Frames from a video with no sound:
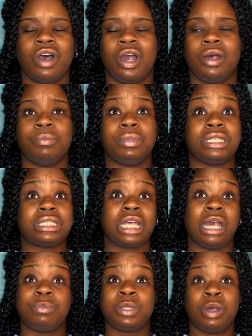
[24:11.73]
R&B.
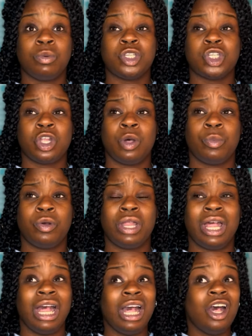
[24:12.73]
Same thing with Janelle
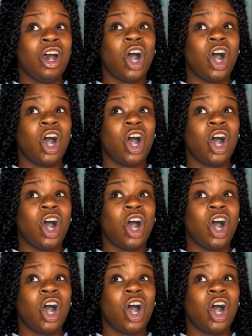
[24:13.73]
Monáe.